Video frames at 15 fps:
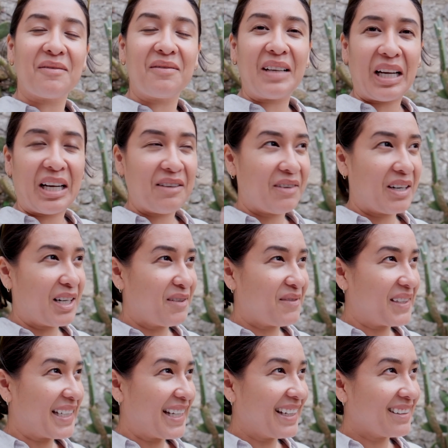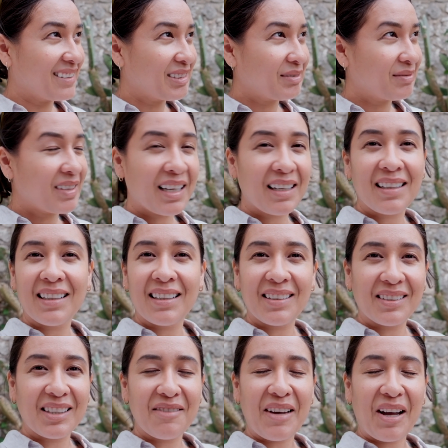very, very fitting.
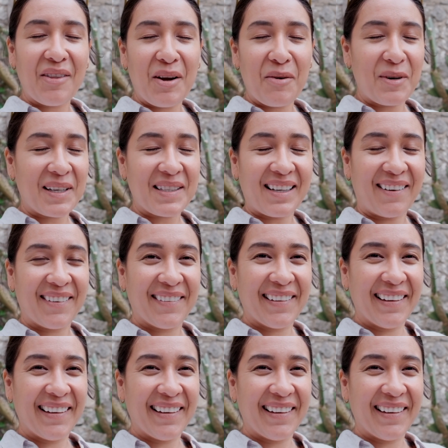Love how that works out.